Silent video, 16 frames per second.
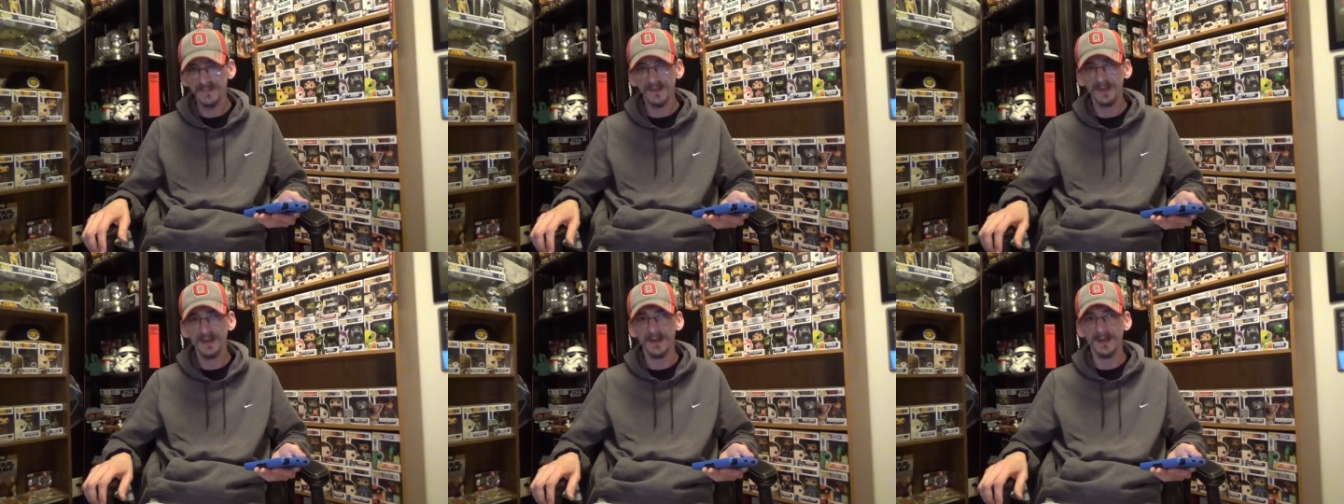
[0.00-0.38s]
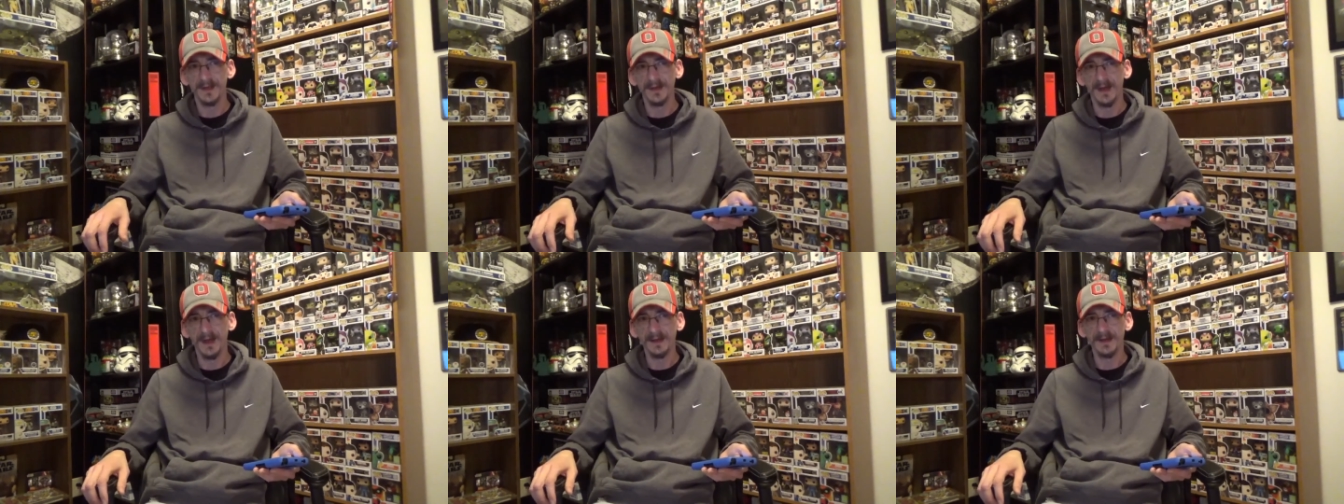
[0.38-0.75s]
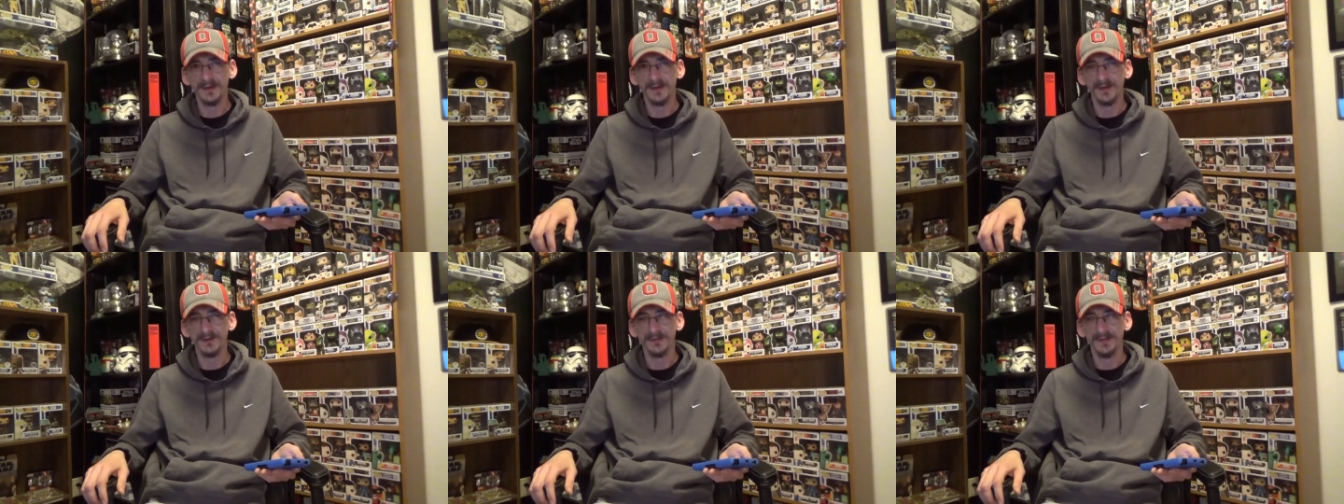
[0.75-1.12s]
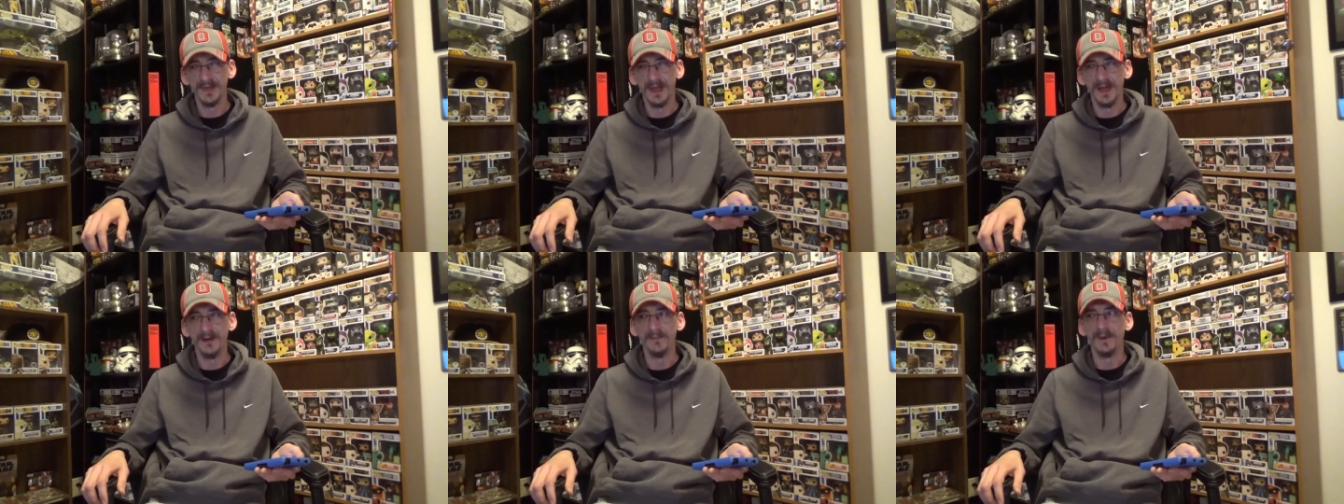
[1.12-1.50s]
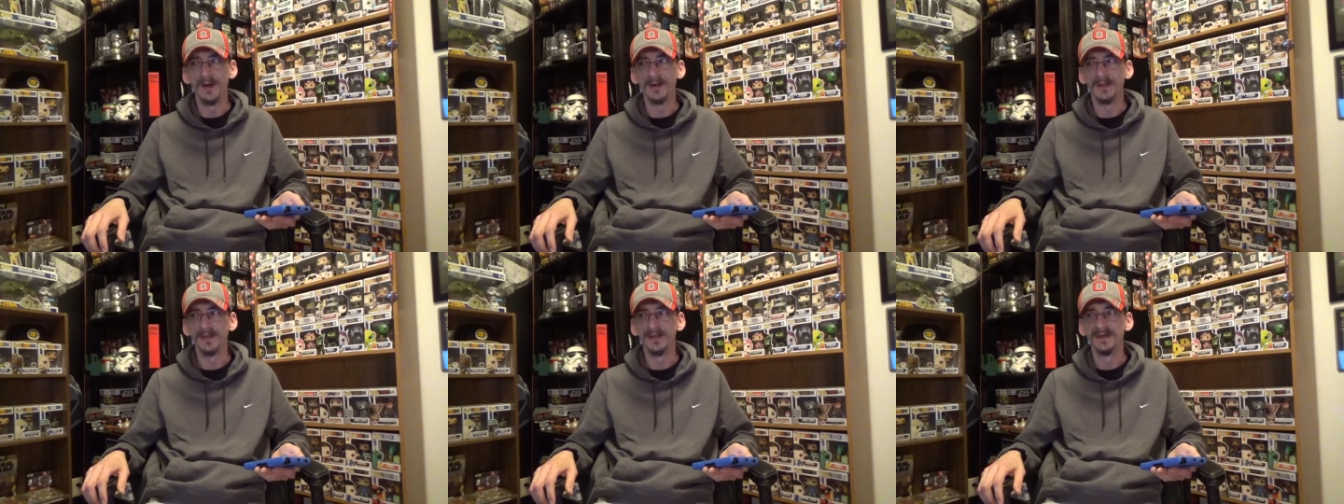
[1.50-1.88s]
and I can go down
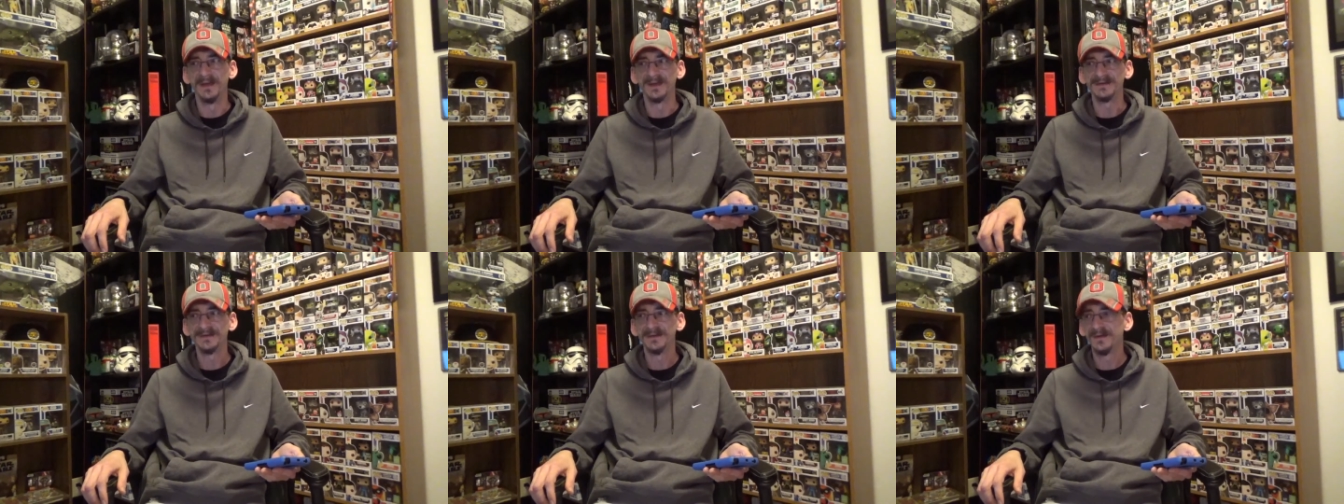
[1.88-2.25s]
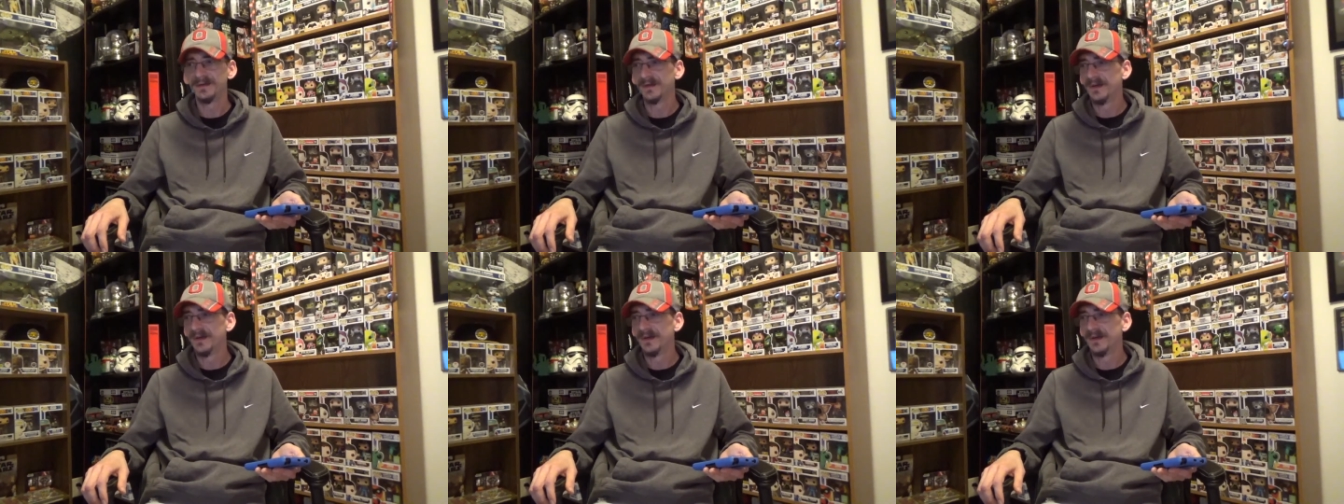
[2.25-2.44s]
my list.